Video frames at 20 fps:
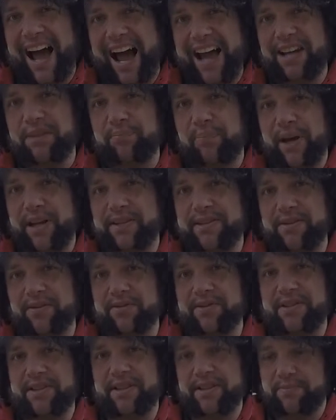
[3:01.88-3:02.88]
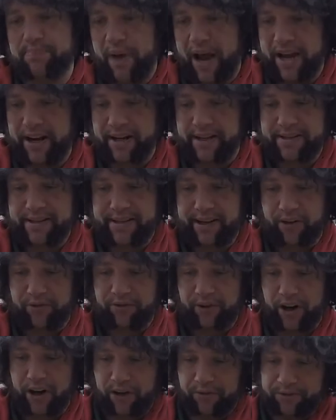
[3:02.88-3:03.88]
8 pencils, this has paid
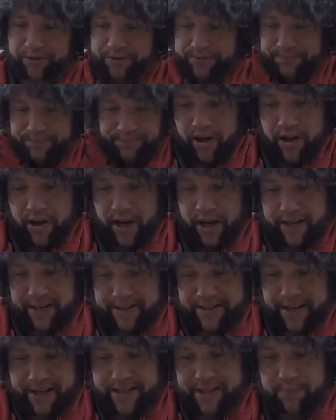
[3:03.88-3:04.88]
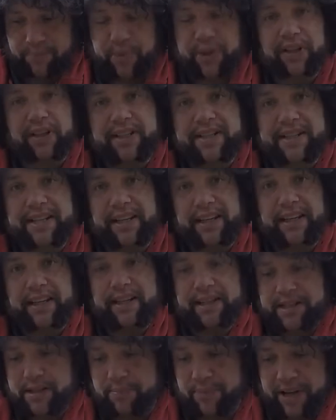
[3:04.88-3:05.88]
itself off. Accessibility.
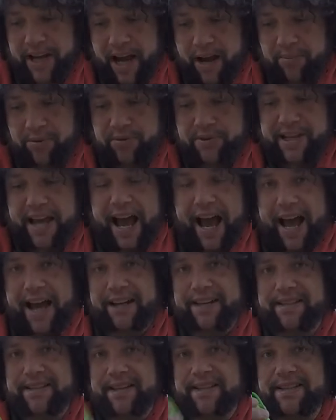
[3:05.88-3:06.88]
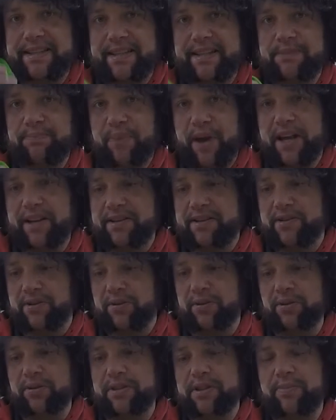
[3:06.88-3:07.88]
To be able to access this
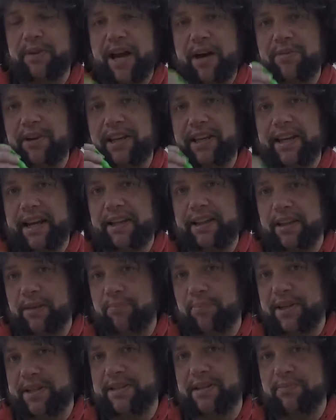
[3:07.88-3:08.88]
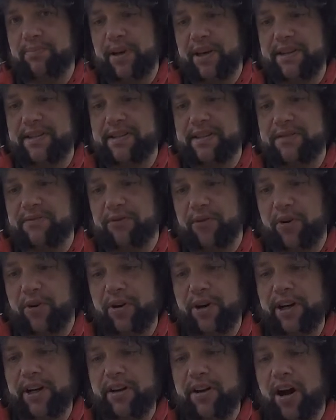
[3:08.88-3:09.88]
pencil, to be able to get the bits and pieces
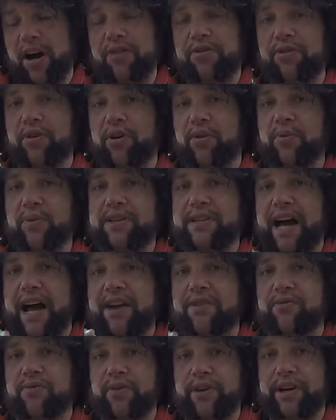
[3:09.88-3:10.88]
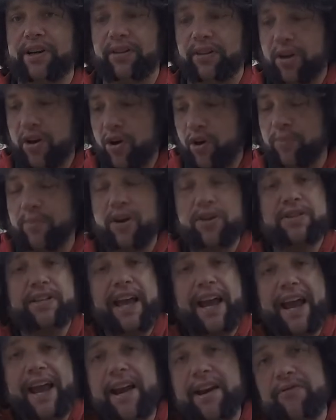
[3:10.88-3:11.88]
for it, I thought was unreal. Almost
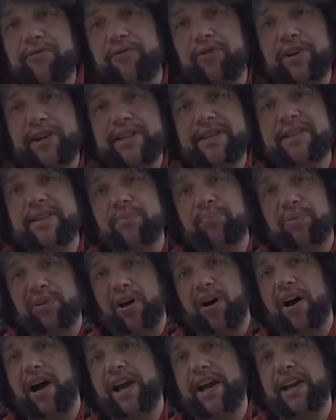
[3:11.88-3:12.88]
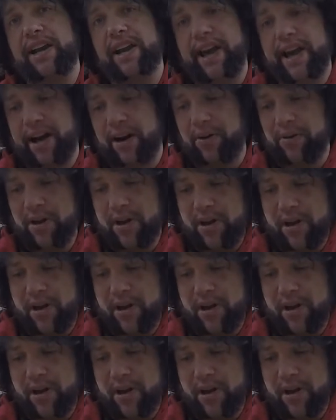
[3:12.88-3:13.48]
every supplier now